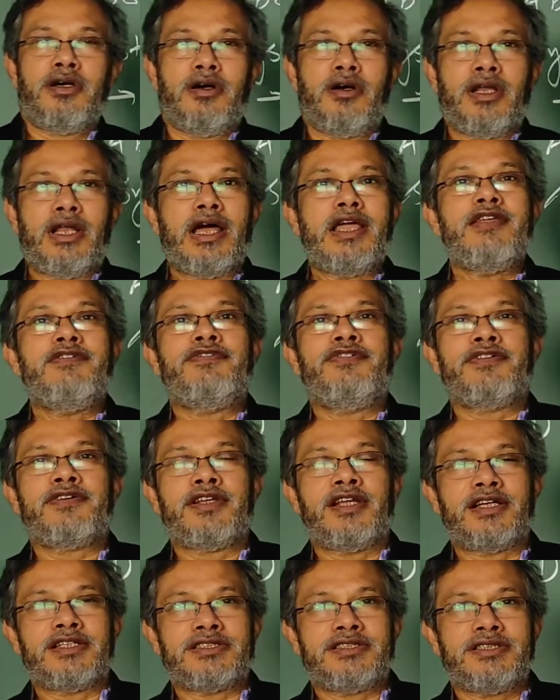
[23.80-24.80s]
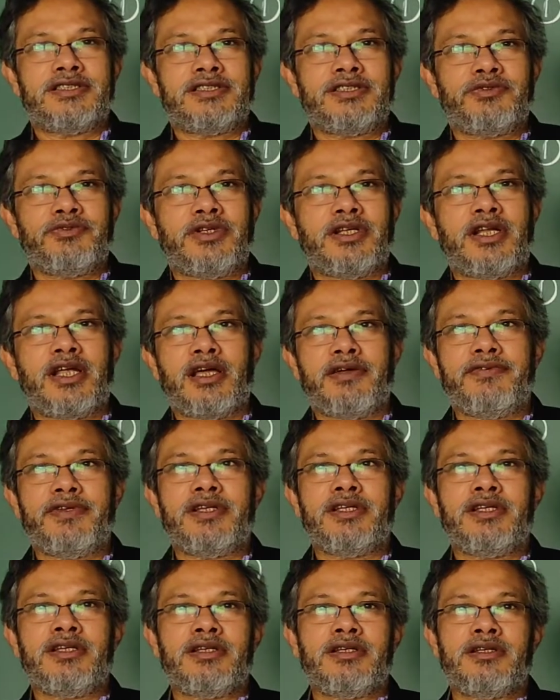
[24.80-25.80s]
Live classes, we are
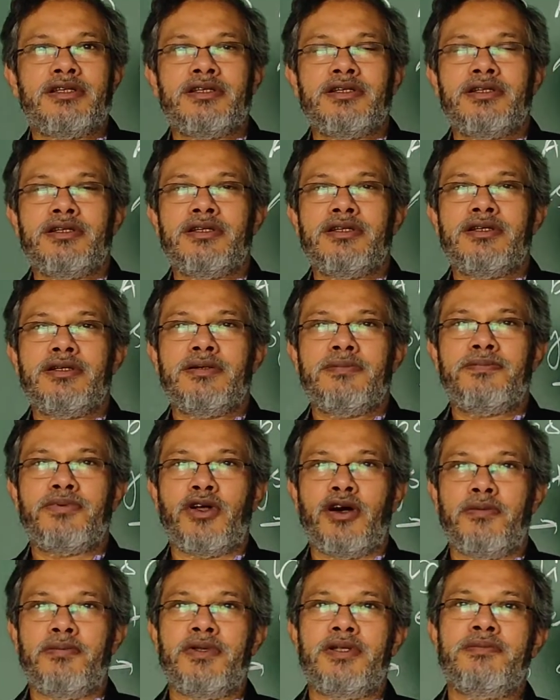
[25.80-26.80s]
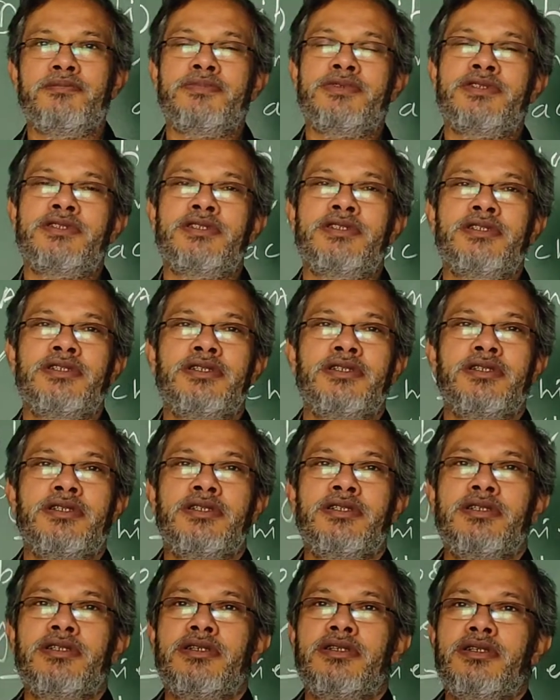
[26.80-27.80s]
having problems
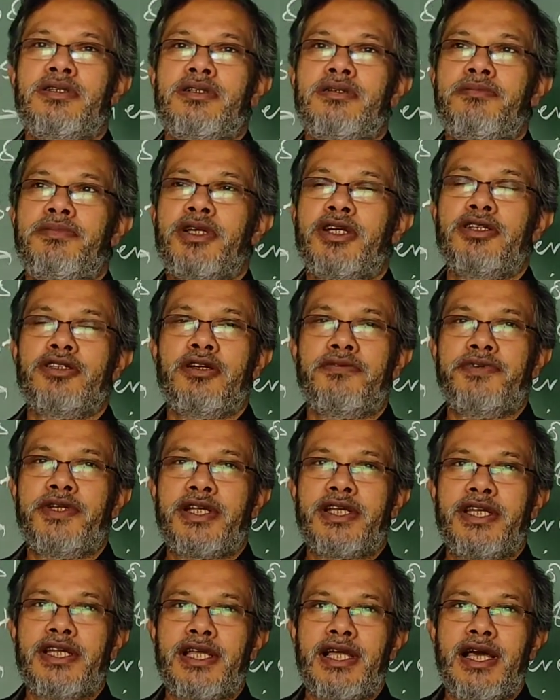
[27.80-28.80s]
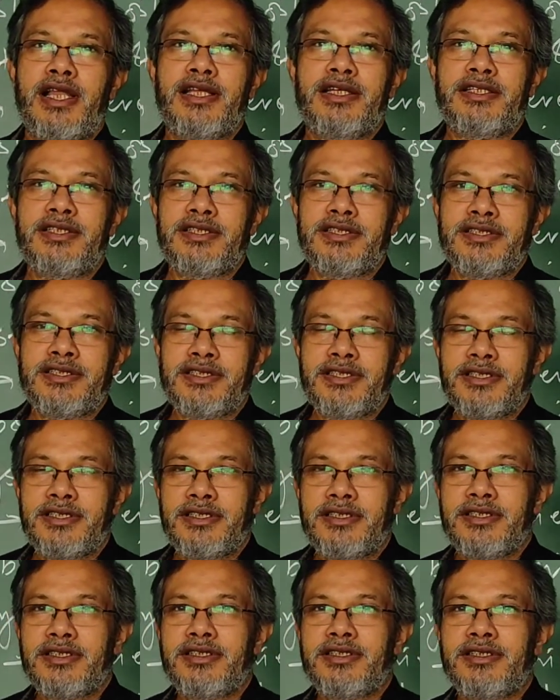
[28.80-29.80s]
because of technicalities,
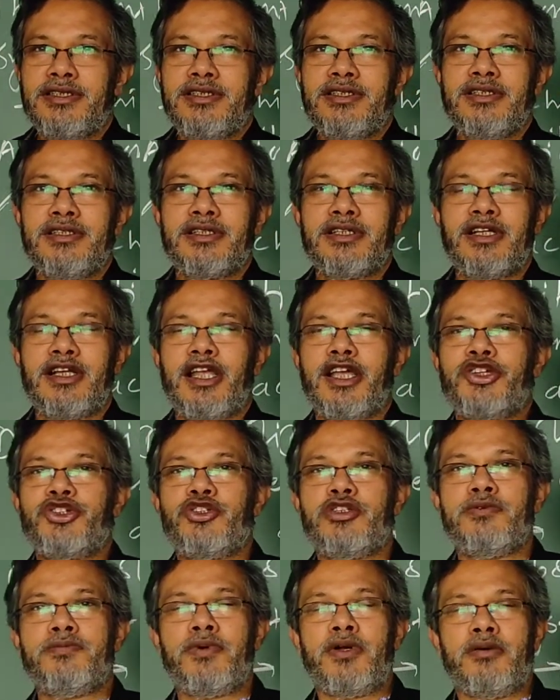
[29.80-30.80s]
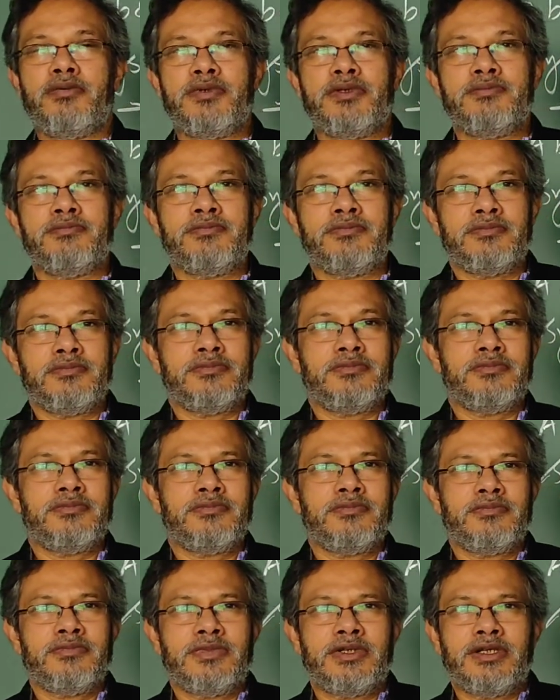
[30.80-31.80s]
connection problem,
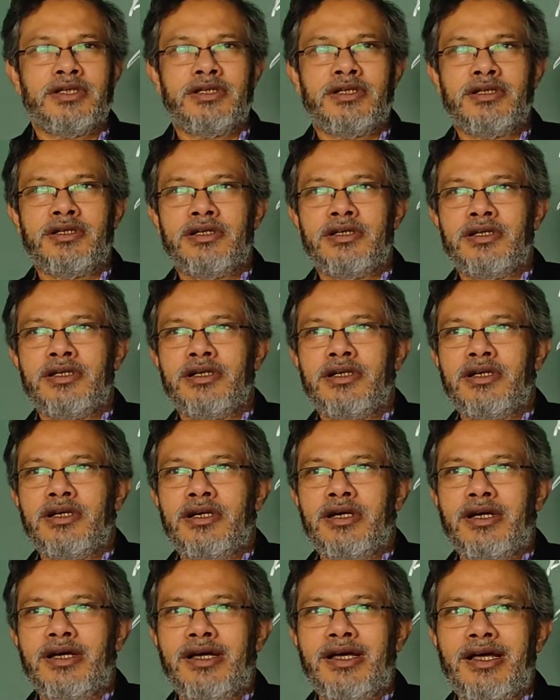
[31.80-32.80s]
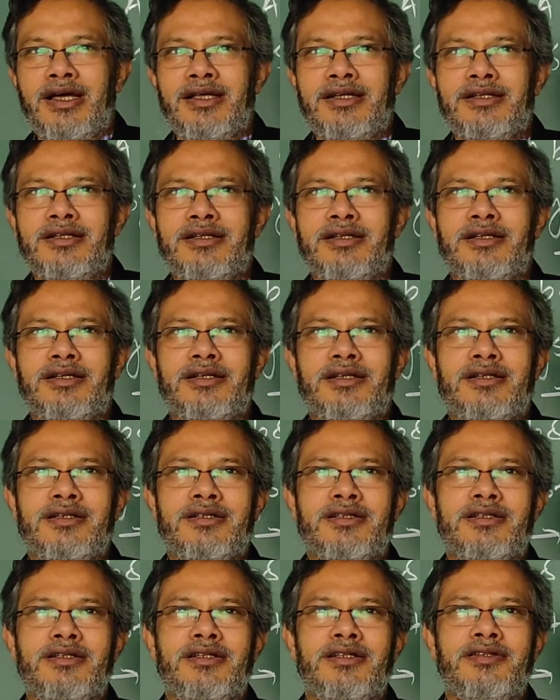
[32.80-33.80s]
and
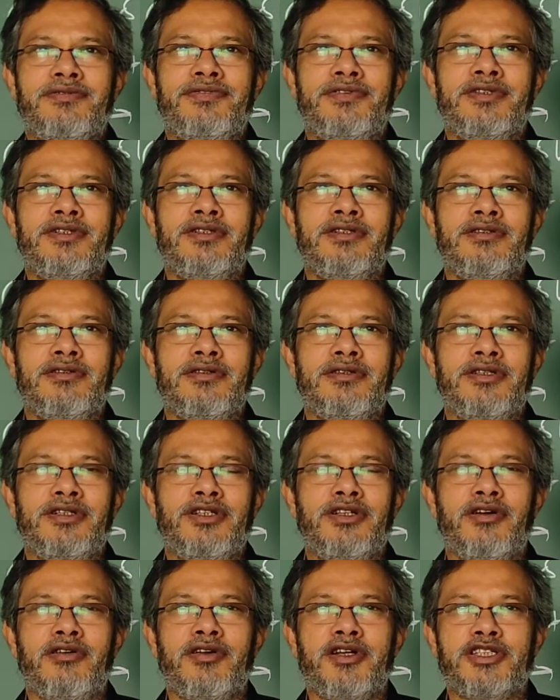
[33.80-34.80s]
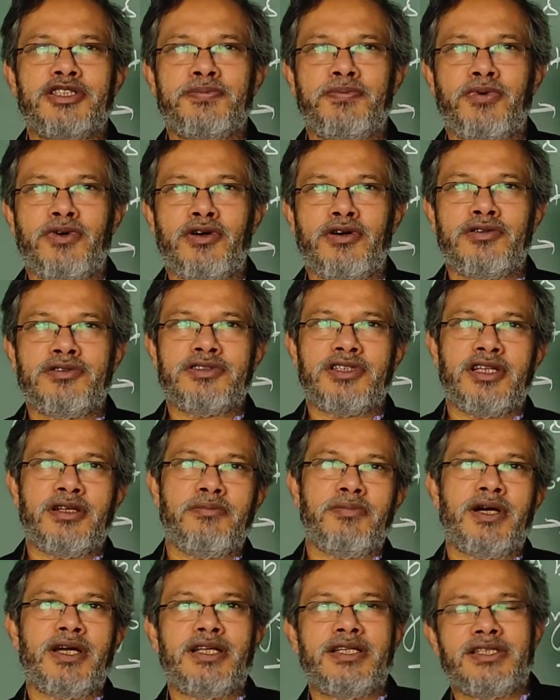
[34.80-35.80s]
even in your response
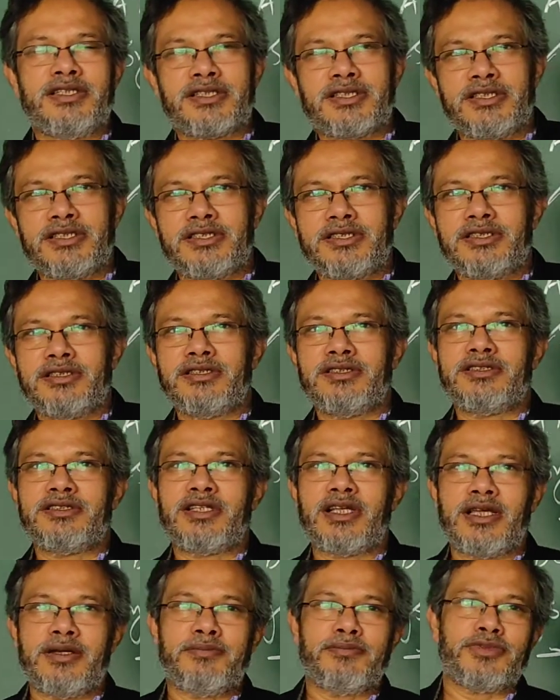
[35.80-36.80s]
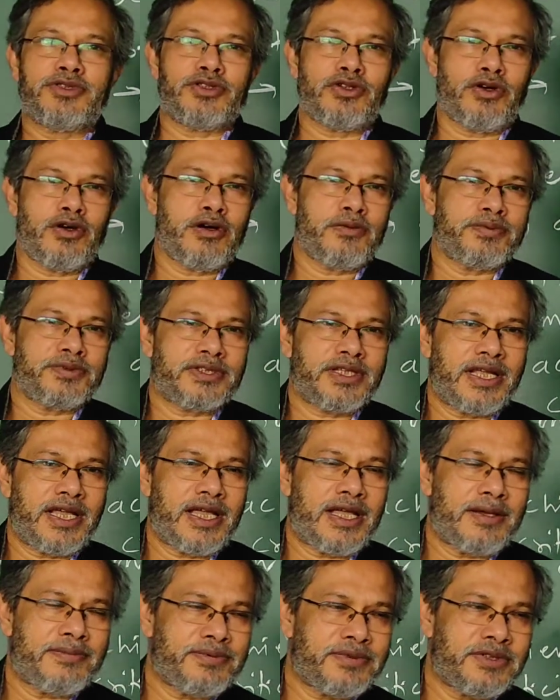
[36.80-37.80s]
and my discussion, time stops,
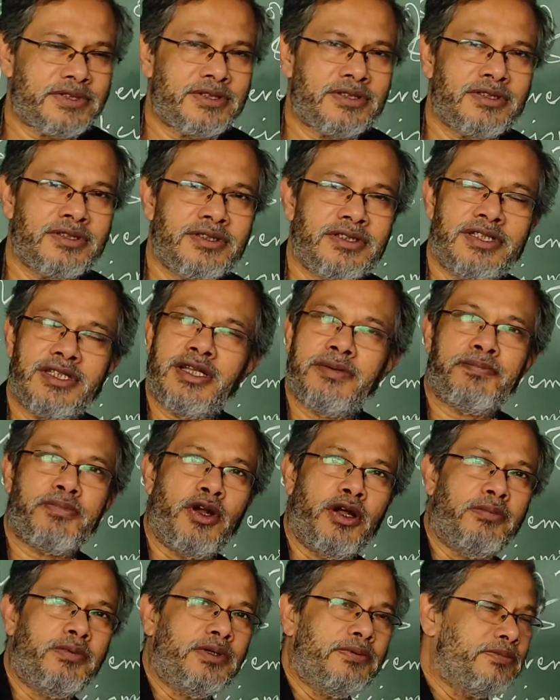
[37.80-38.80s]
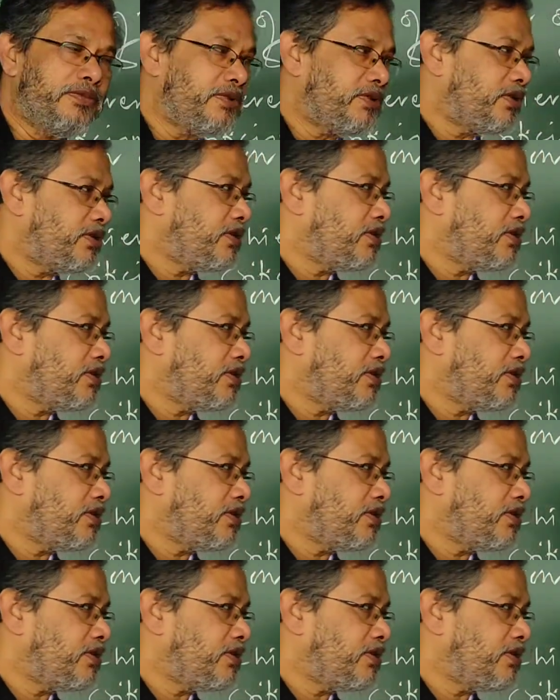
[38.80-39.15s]
gaps, there are problems.